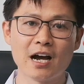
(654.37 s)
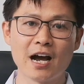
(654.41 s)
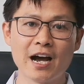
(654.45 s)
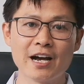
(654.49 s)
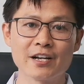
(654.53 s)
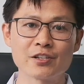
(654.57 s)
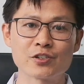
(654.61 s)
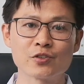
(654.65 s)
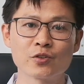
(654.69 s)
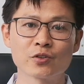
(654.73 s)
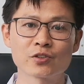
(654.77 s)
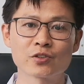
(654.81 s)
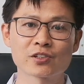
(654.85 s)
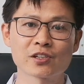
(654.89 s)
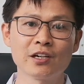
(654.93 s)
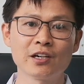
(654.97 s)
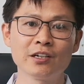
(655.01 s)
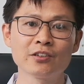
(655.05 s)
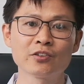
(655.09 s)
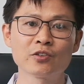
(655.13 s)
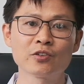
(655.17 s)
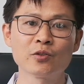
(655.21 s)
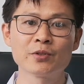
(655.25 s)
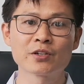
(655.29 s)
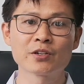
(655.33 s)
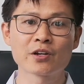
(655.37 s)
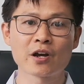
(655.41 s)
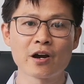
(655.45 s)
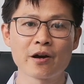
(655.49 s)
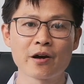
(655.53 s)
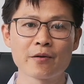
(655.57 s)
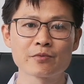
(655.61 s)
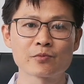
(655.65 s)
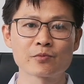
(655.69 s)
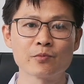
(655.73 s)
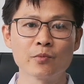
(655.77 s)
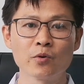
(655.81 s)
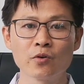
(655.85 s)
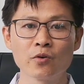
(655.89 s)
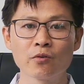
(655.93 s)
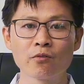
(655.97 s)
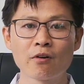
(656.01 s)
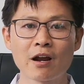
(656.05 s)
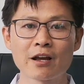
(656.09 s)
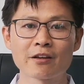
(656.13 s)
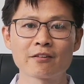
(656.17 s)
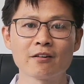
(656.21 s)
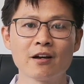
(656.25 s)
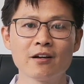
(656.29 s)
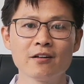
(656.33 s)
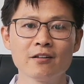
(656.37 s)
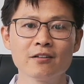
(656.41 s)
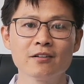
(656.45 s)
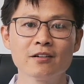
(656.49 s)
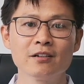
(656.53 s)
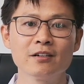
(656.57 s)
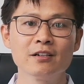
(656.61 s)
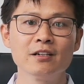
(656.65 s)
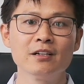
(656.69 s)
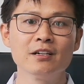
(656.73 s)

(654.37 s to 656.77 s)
As your cycle becomes more regular,